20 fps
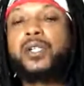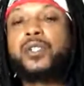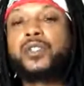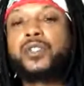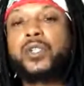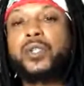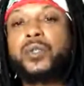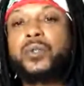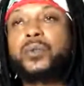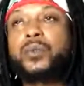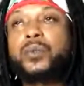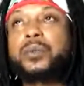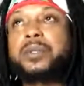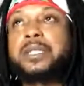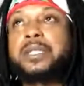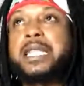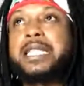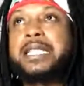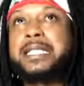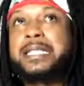So
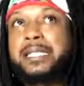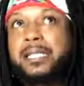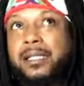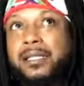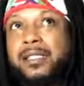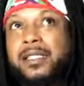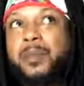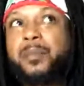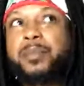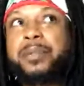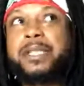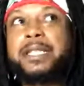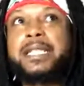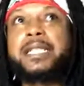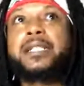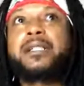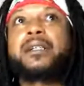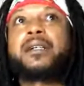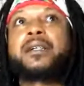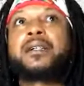the
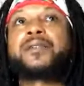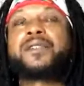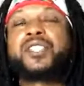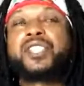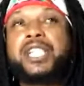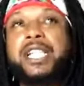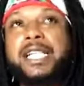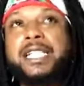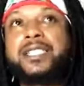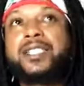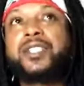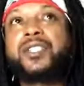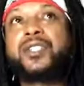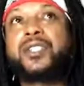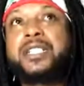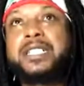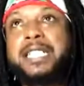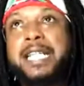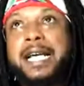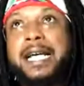discipline of changing
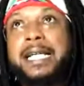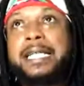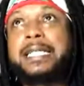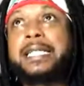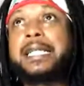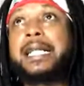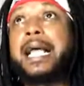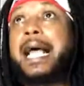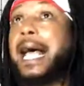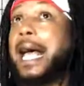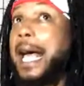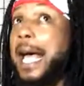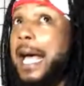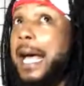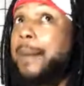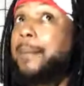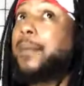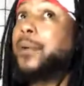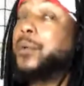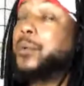your diet,
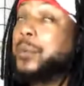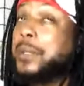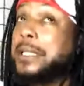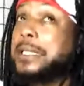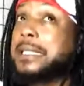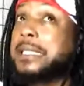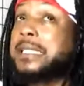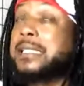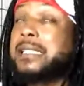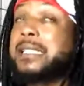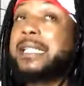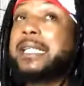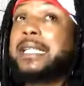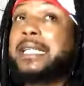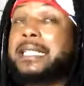I'm a witness.